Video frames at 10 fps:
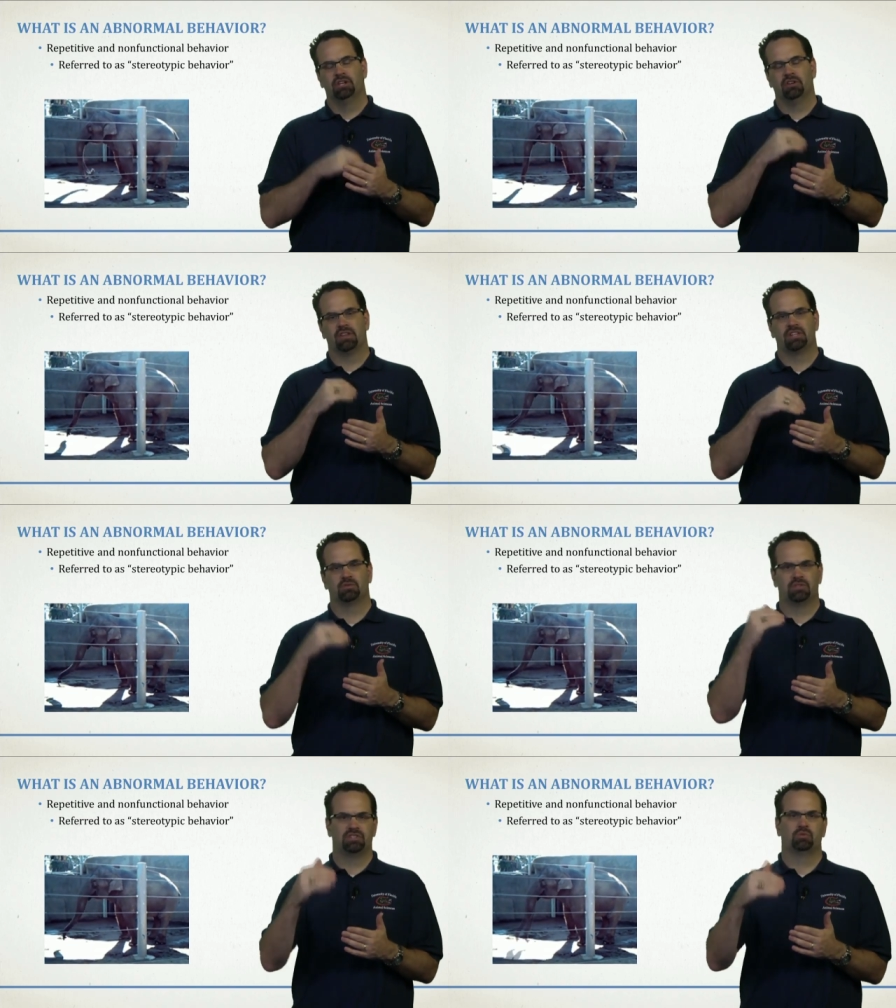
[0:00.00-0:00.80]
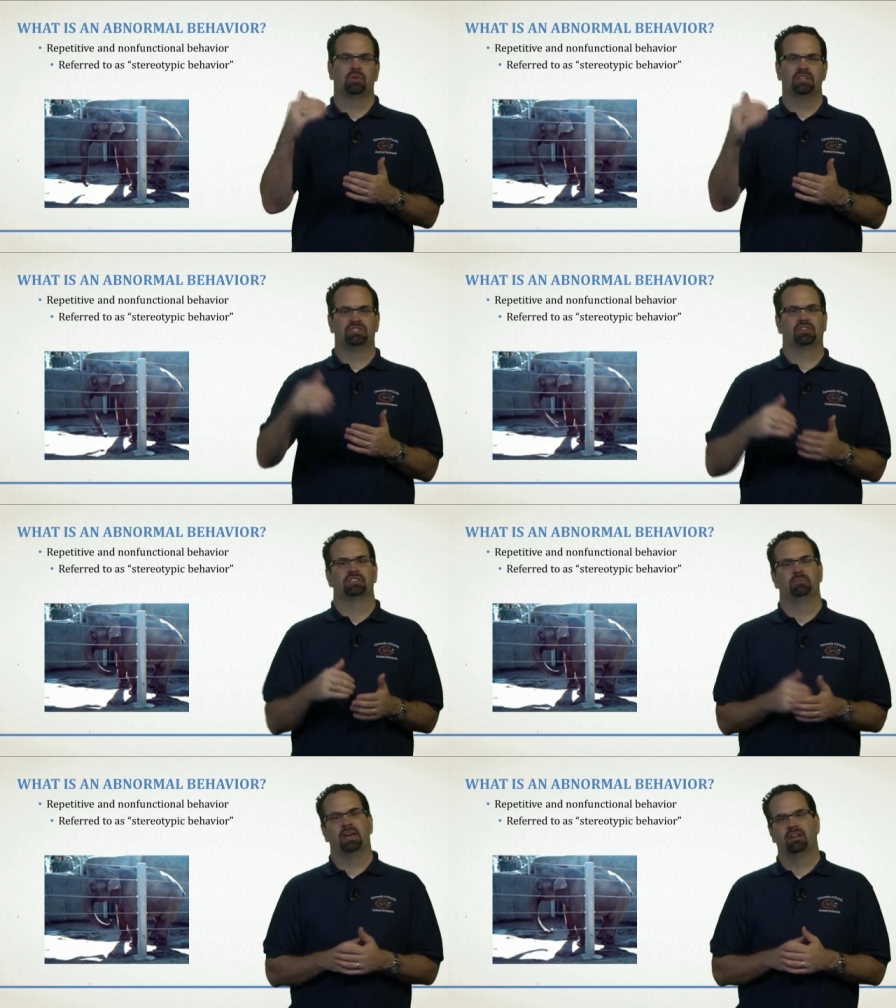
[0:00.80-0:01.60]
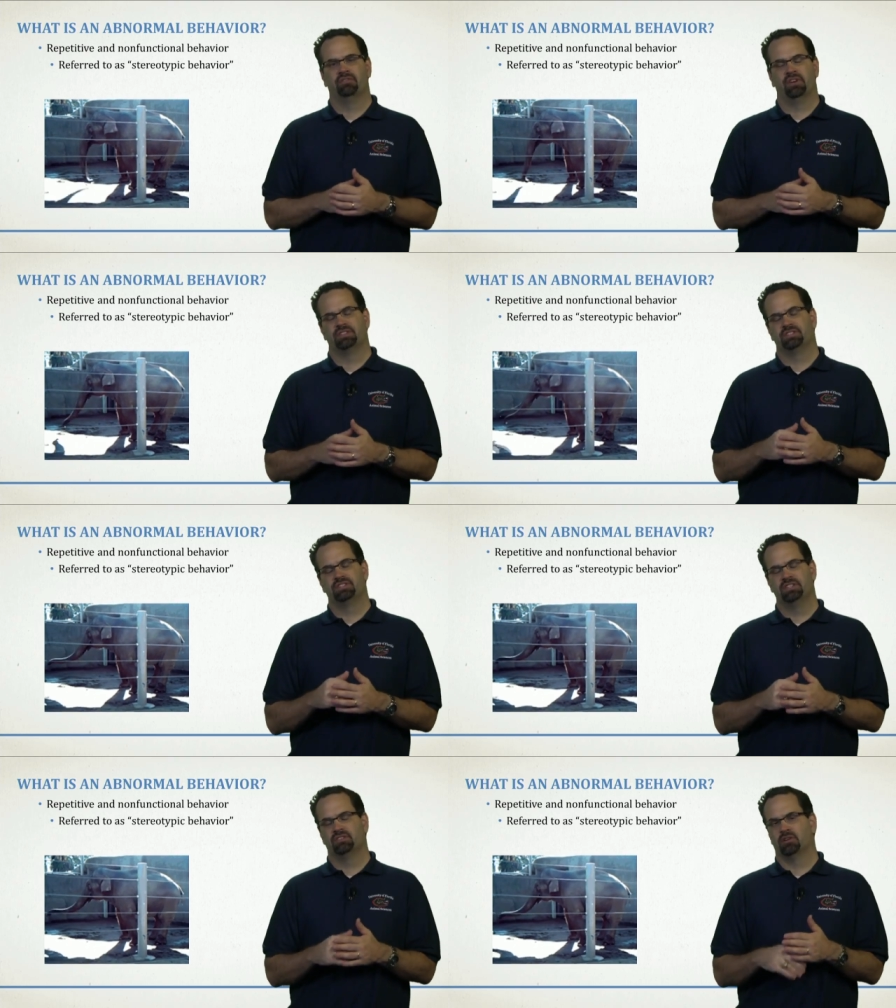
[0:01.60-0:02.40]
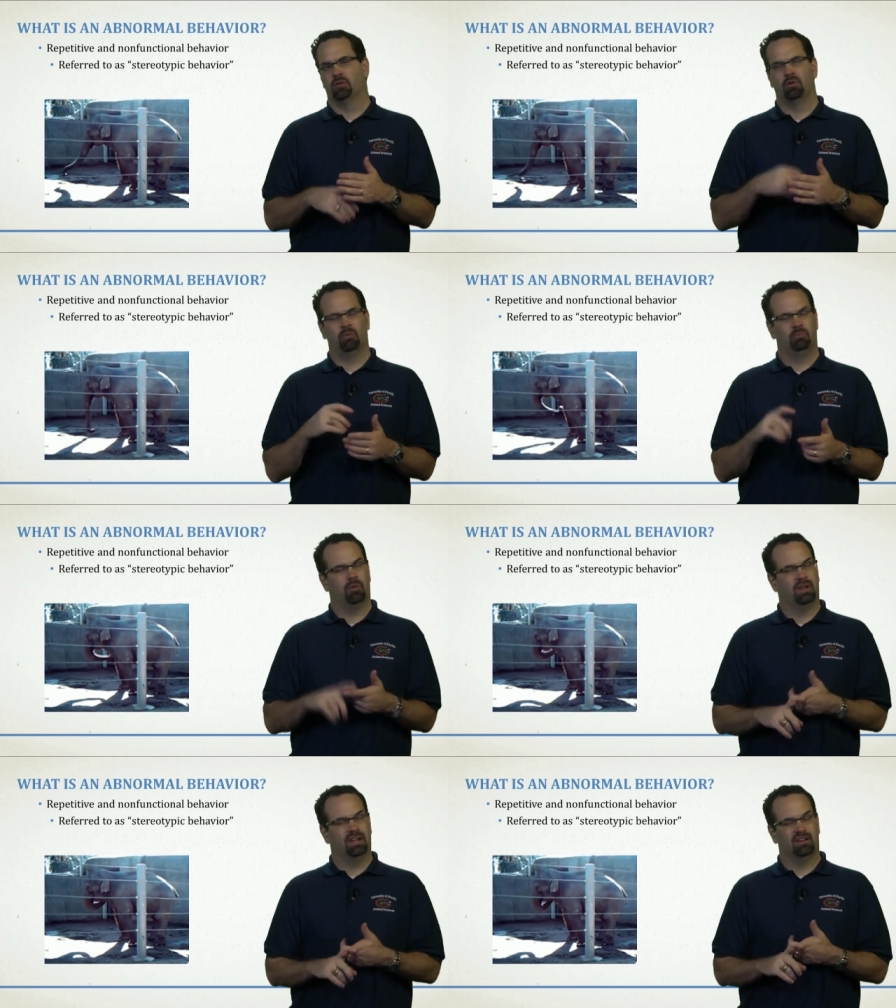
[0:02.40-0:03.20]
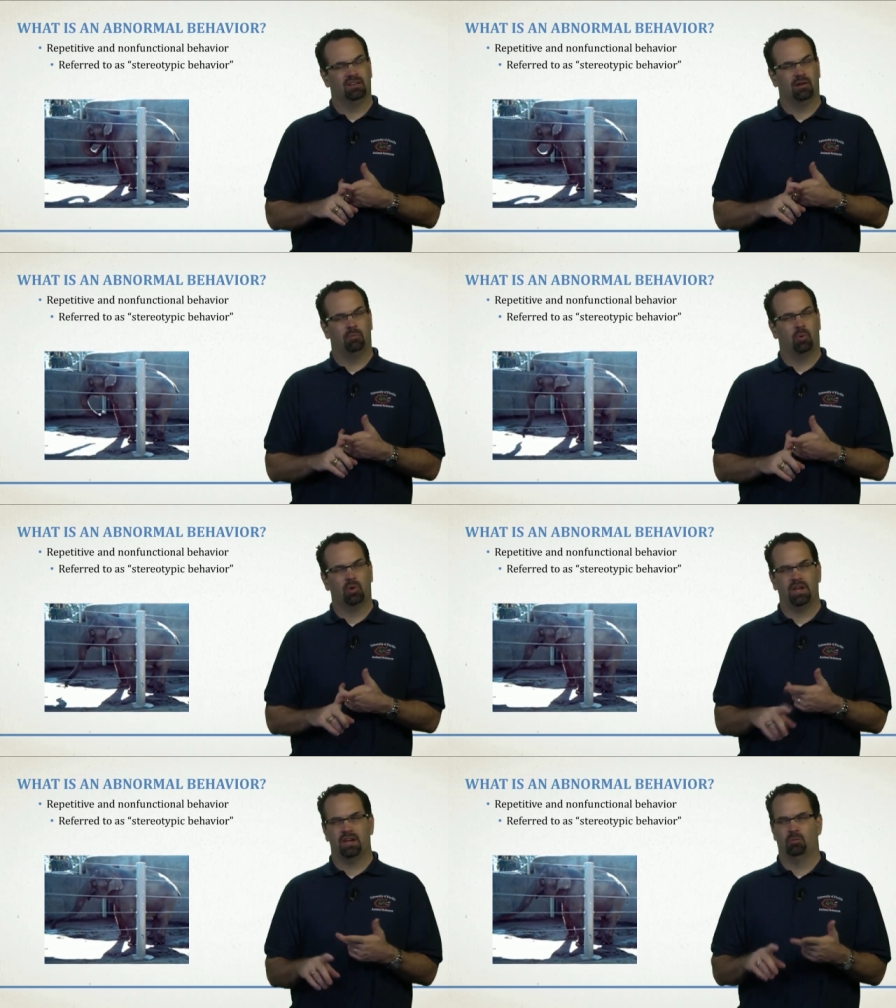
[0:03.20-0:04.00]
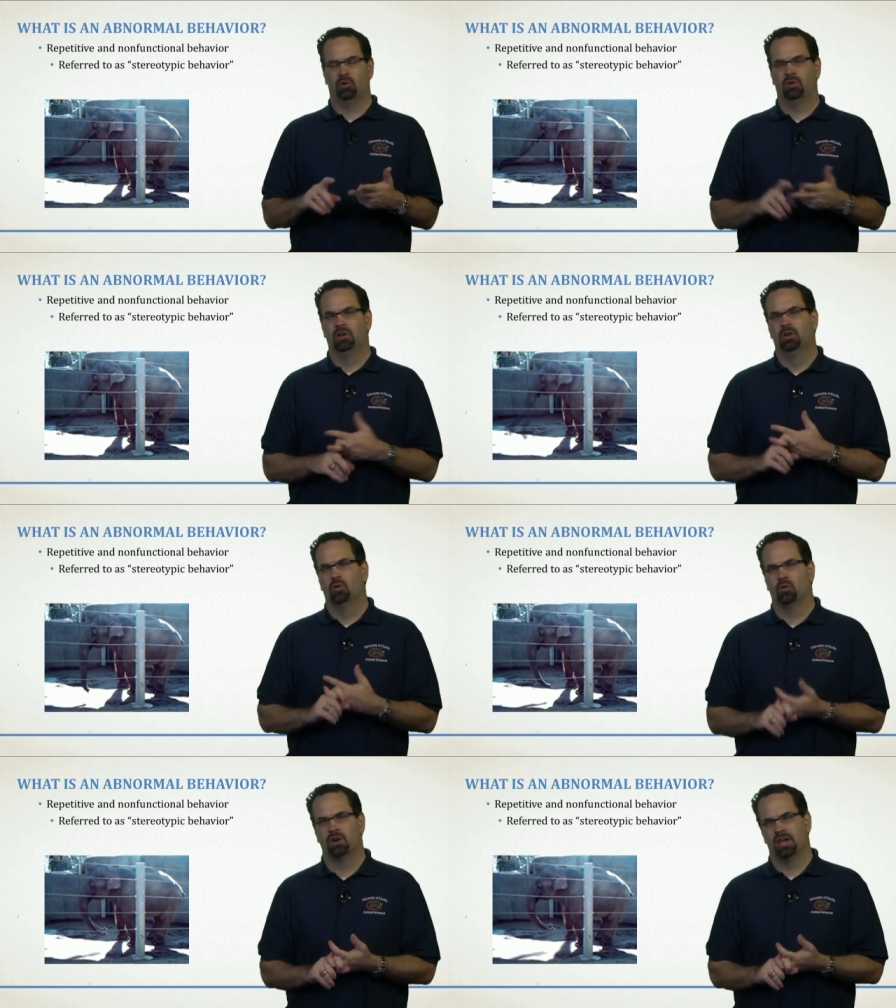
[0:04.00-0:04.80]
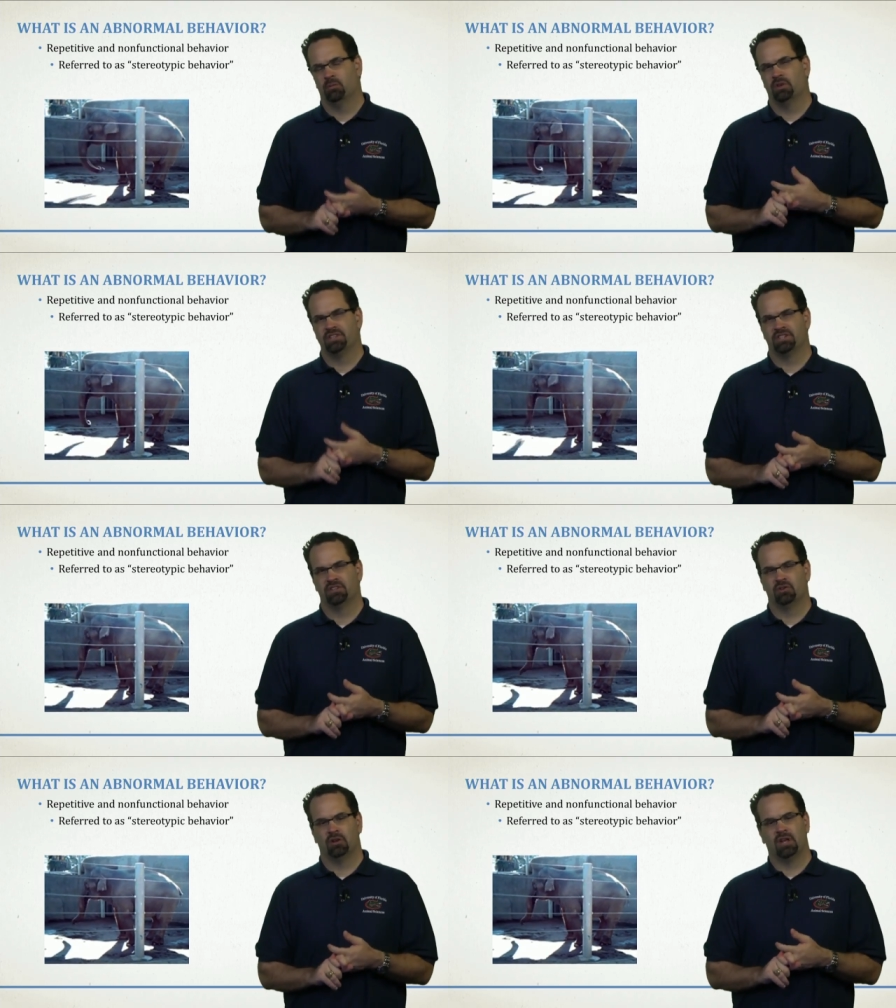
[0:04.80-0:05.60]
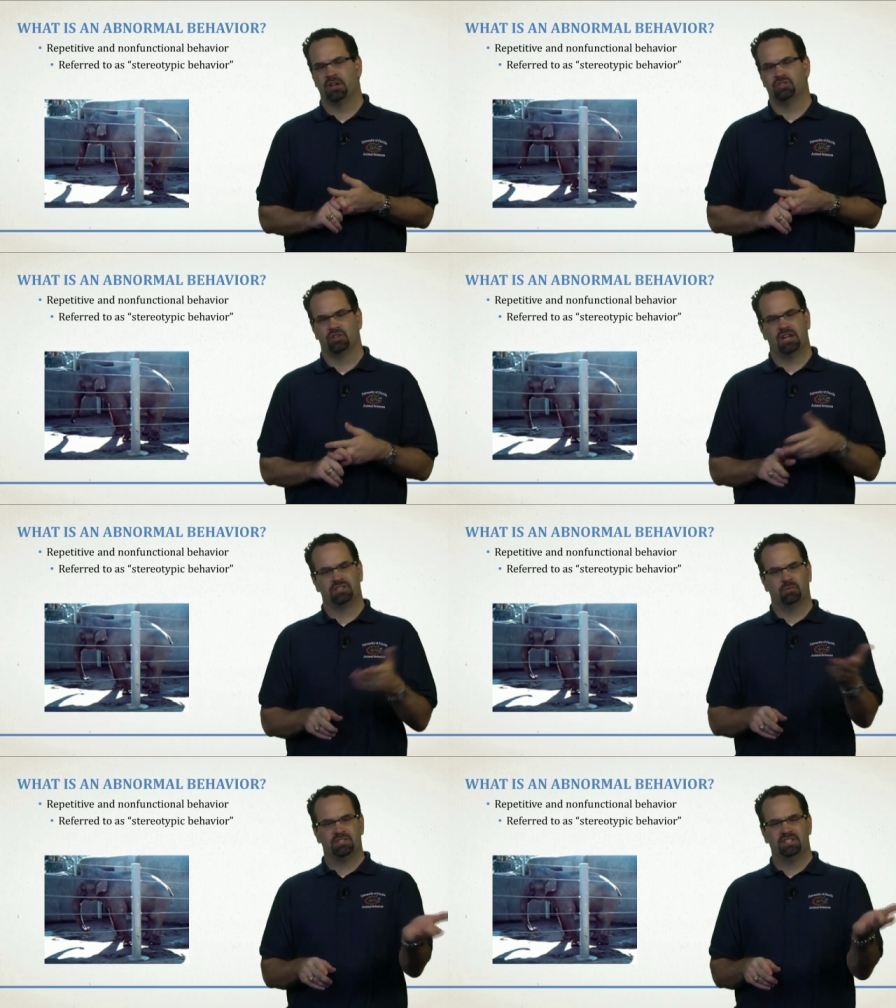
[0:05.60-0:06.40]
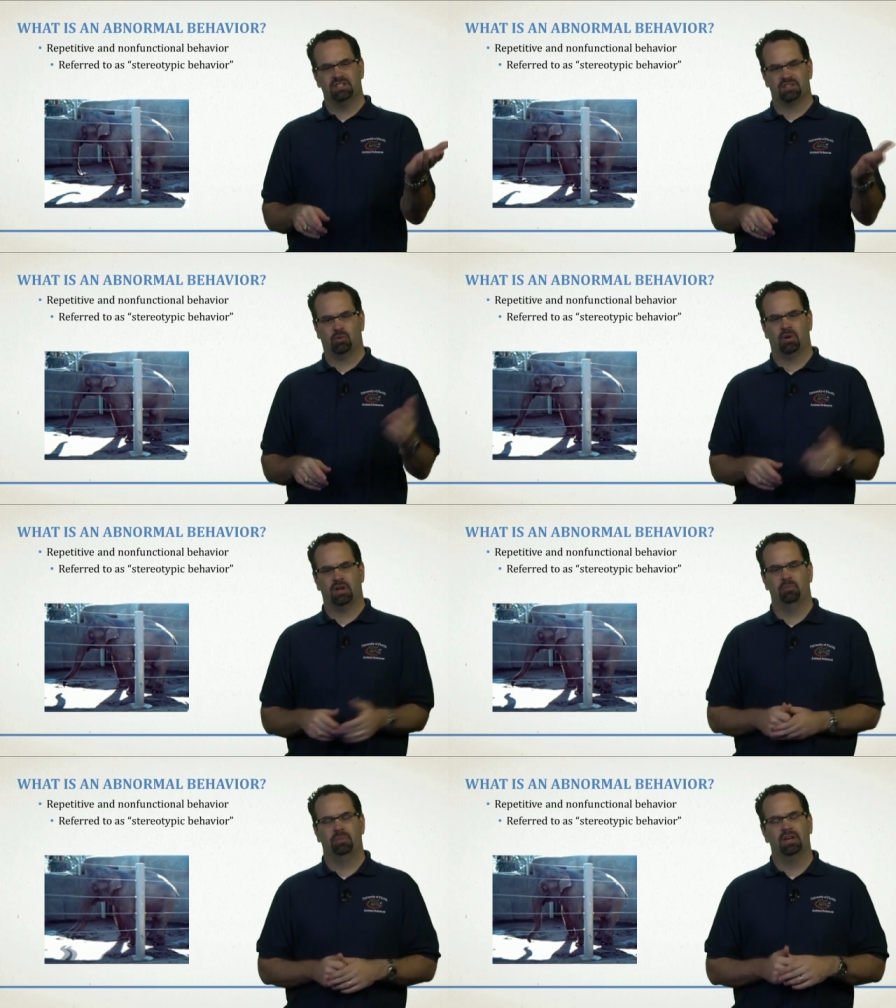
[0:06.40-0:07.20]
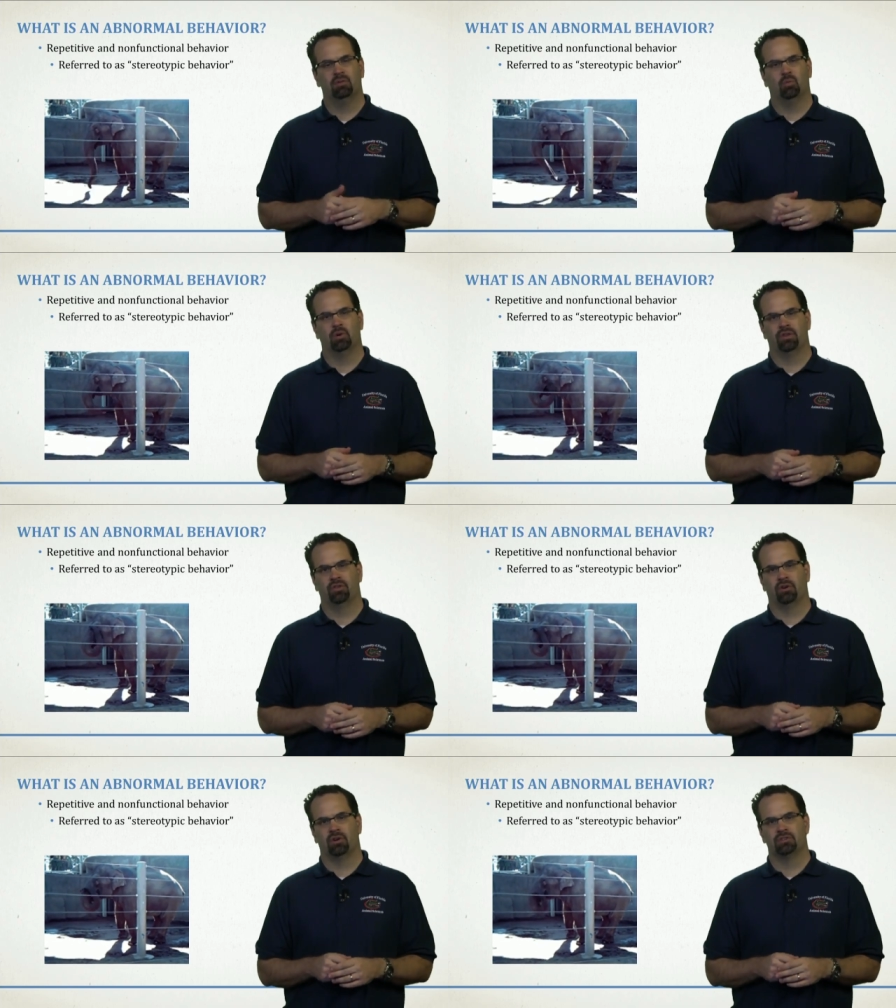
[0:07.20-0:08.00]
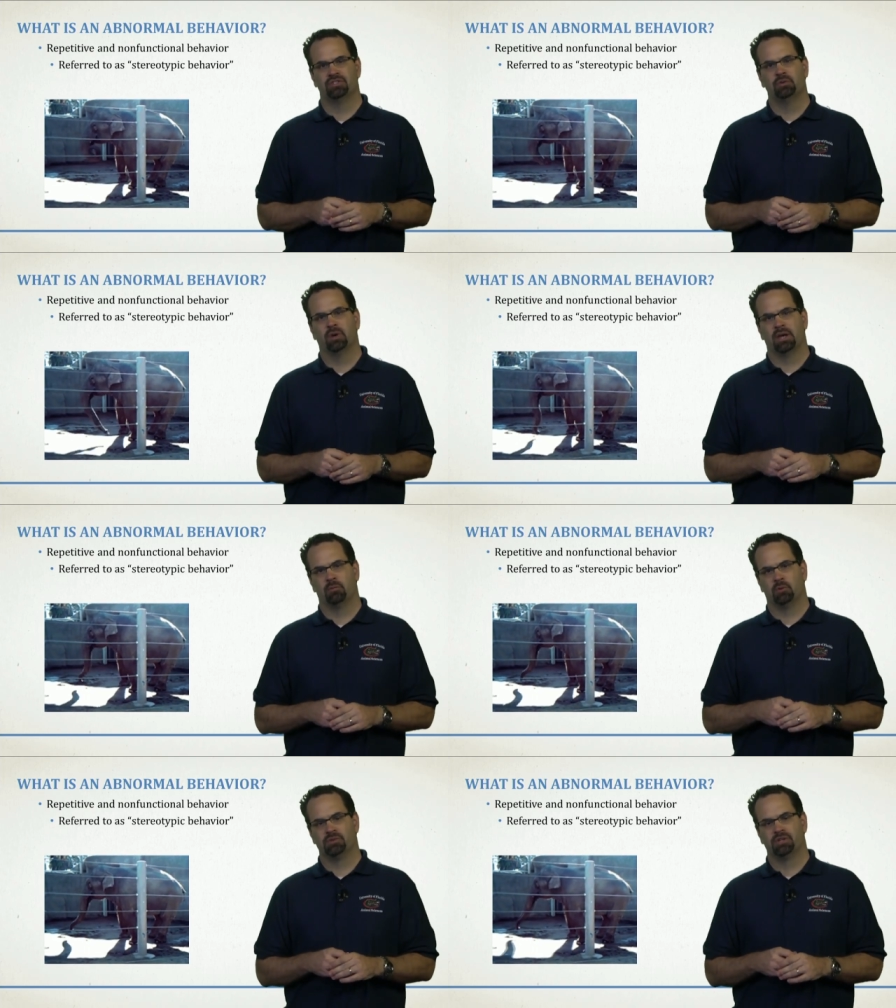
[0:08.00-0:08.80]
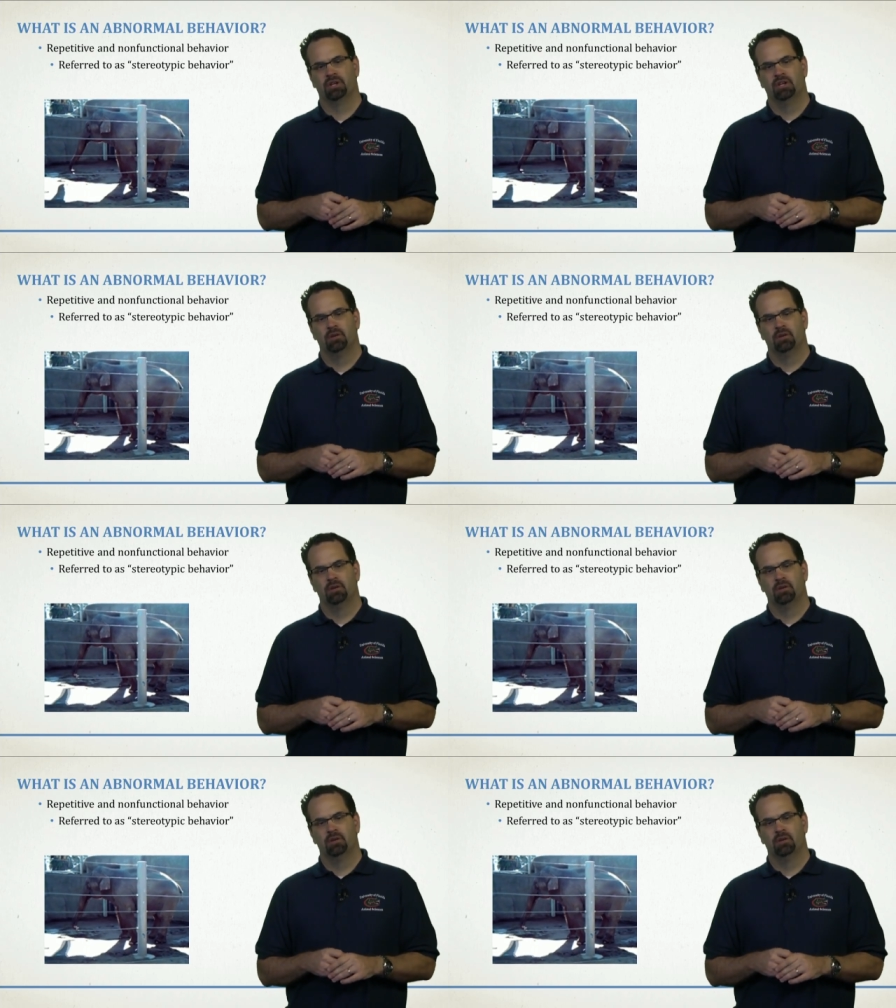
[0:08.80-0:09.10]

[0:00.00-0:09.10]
This is where they start to manifest. It's either a bored animal or an animal that's under a lot of stress. And we see this quite a bit with our zoo animals